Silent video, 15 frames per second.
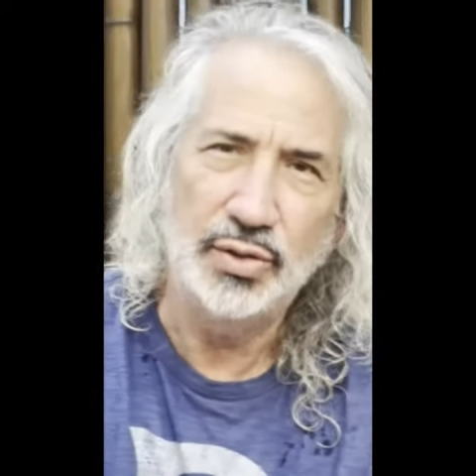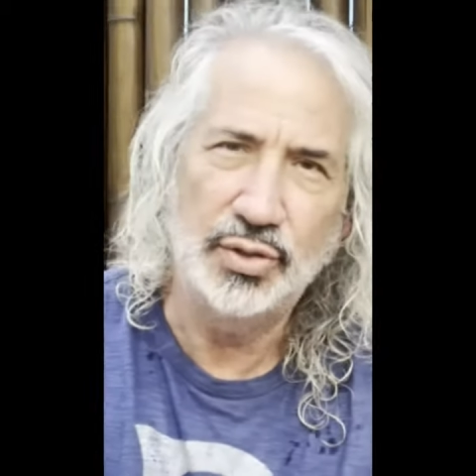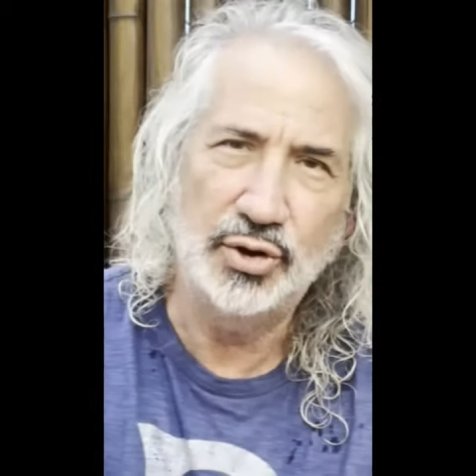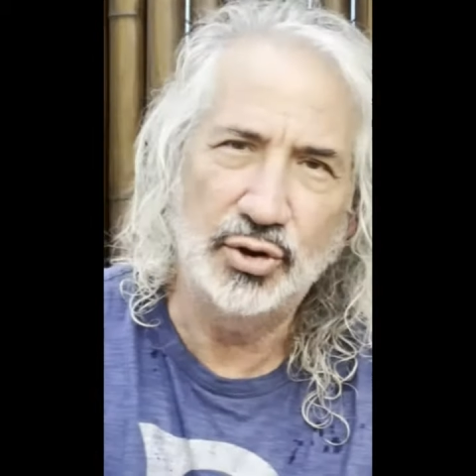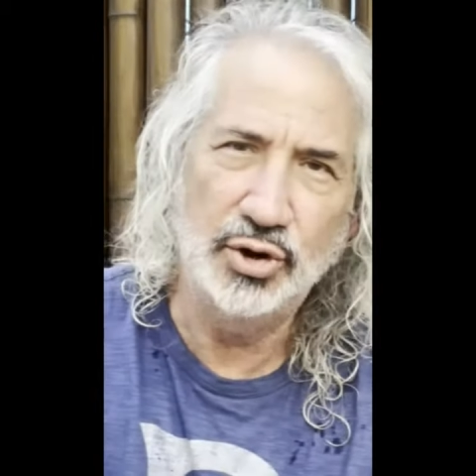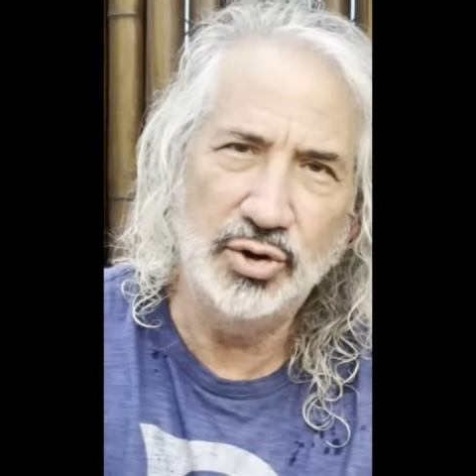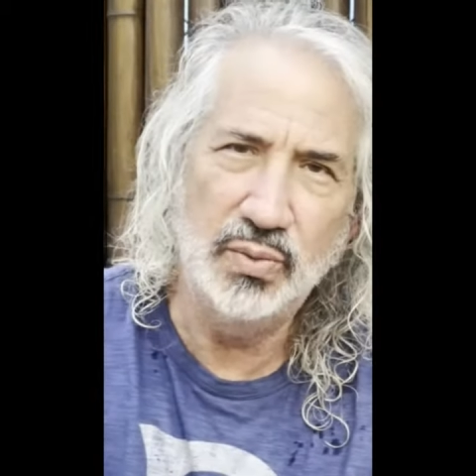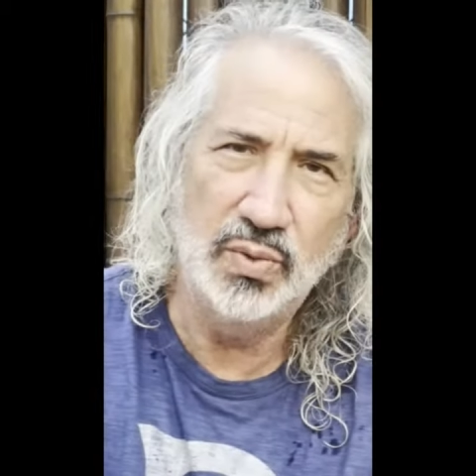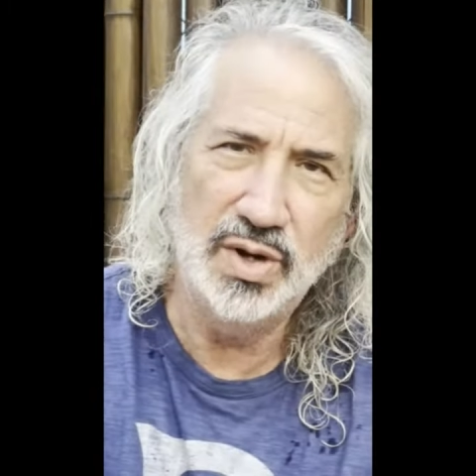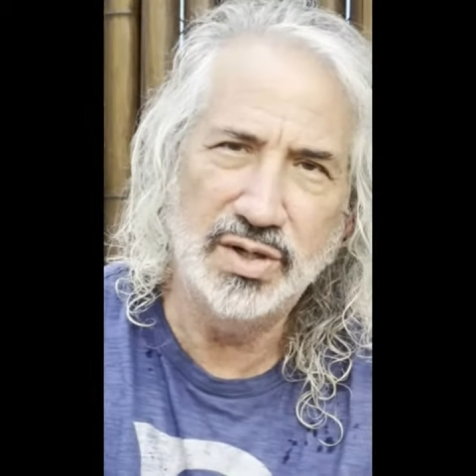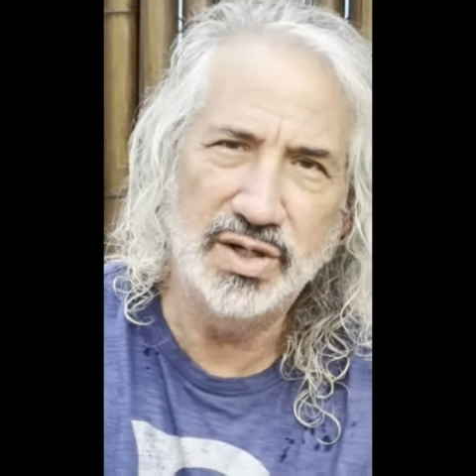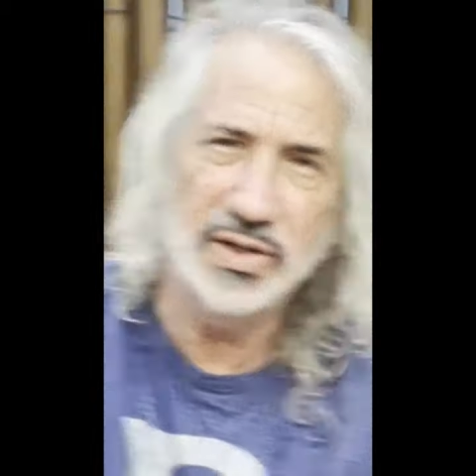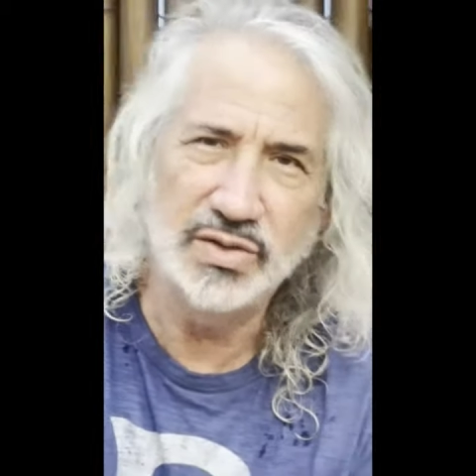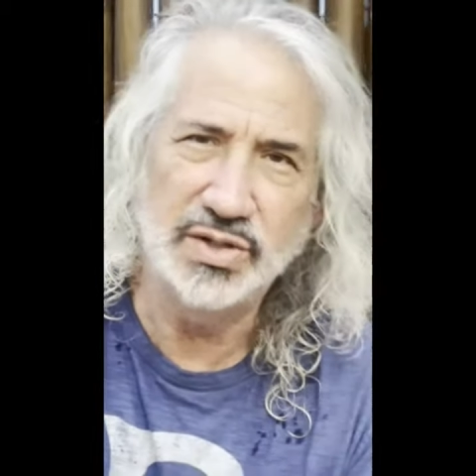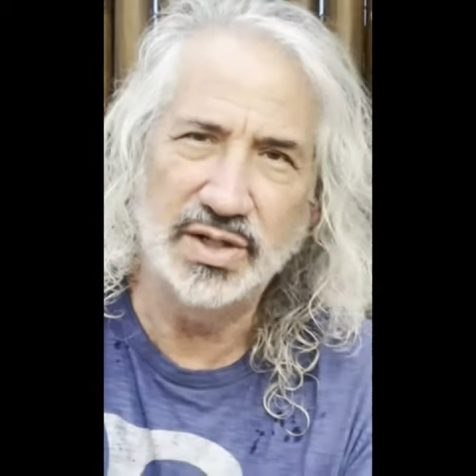31
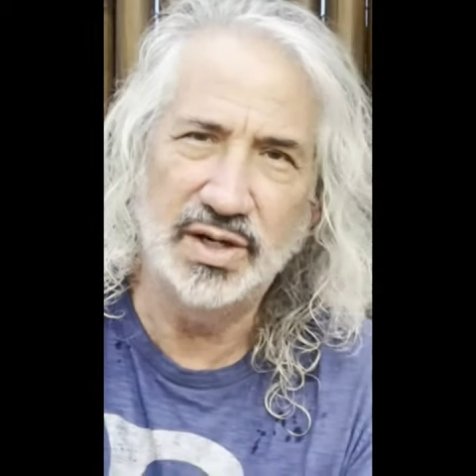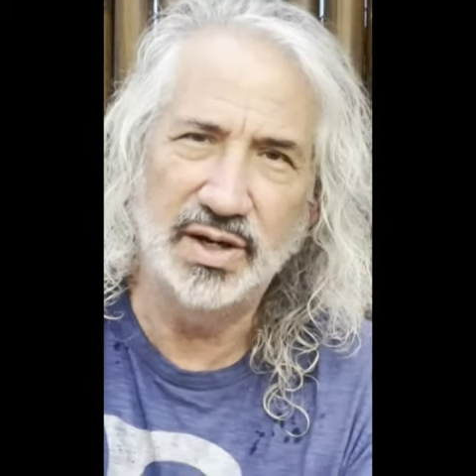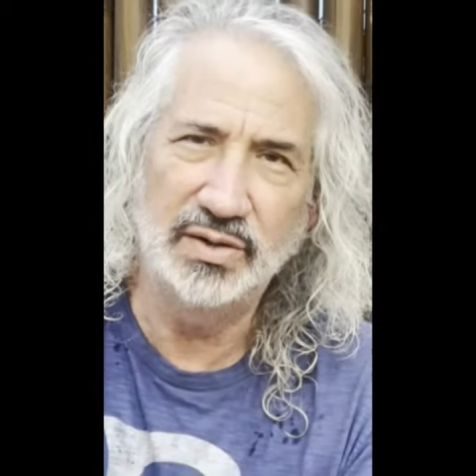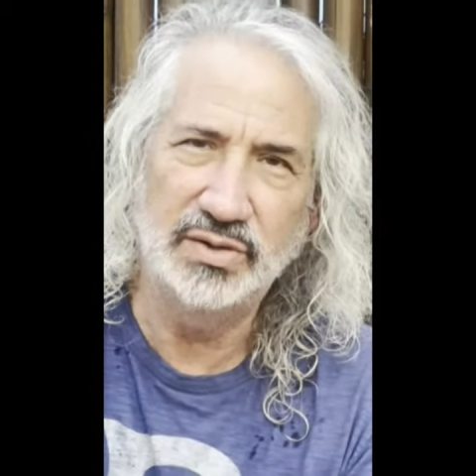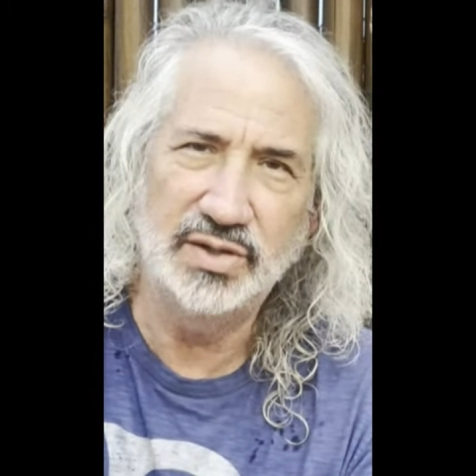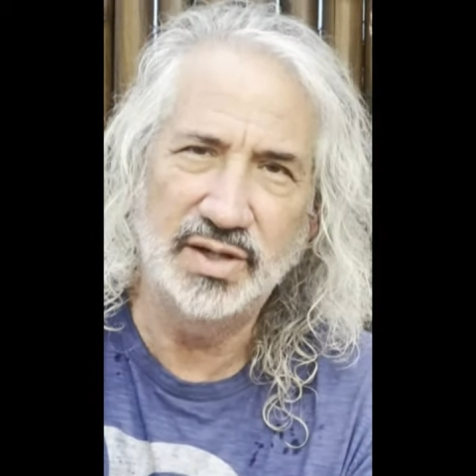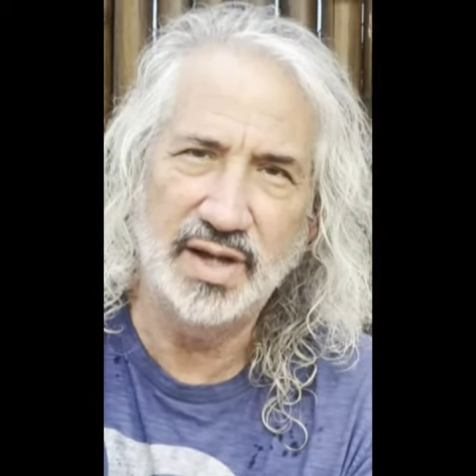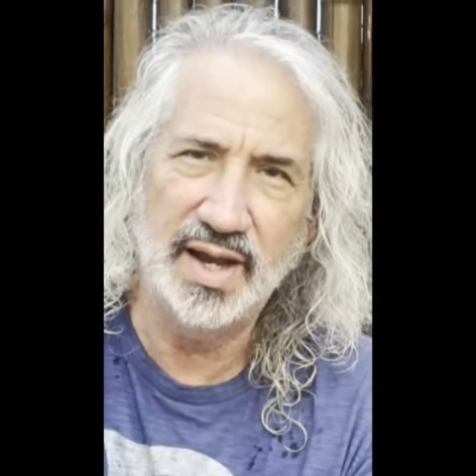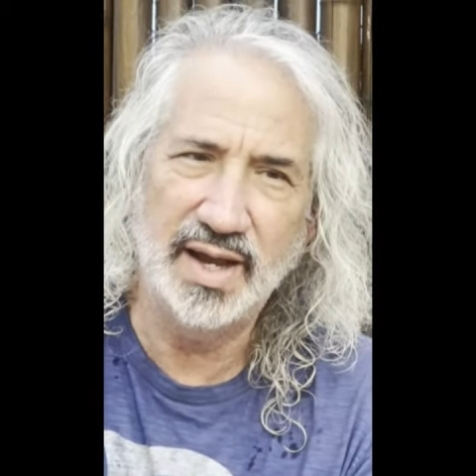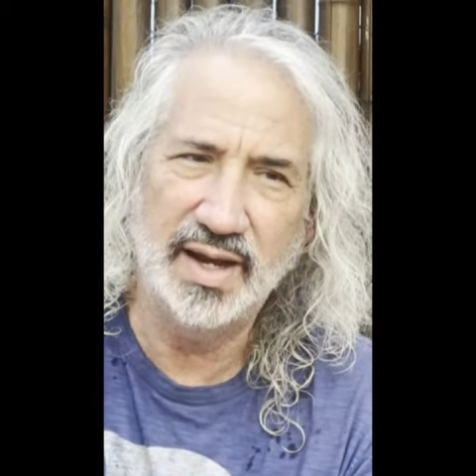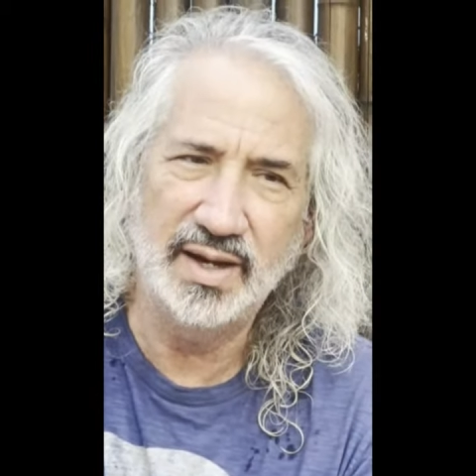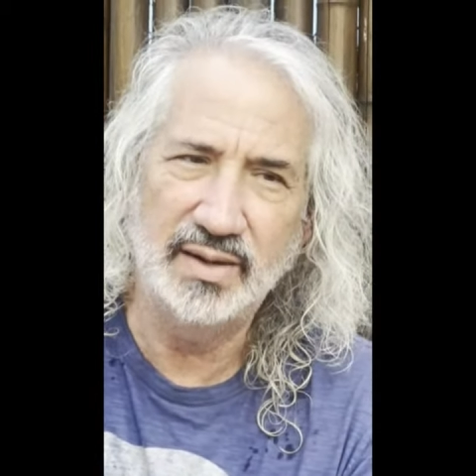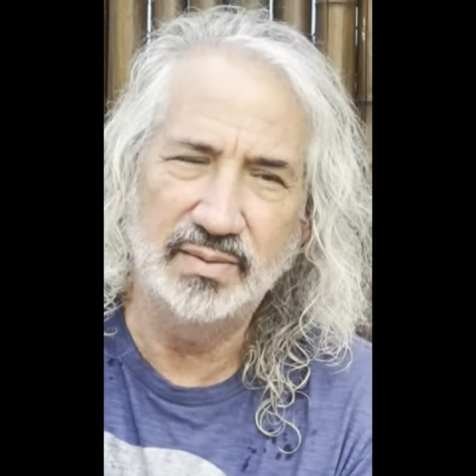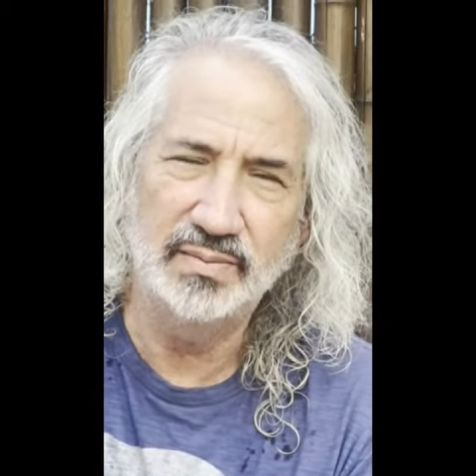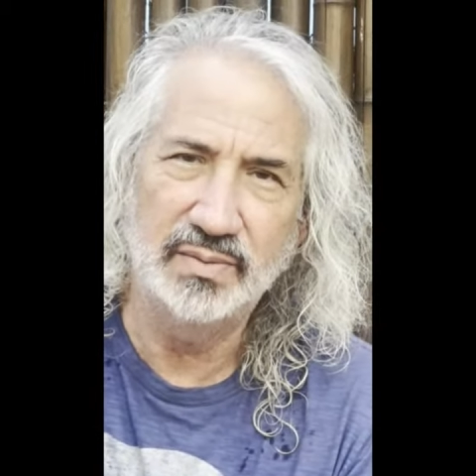years ago today,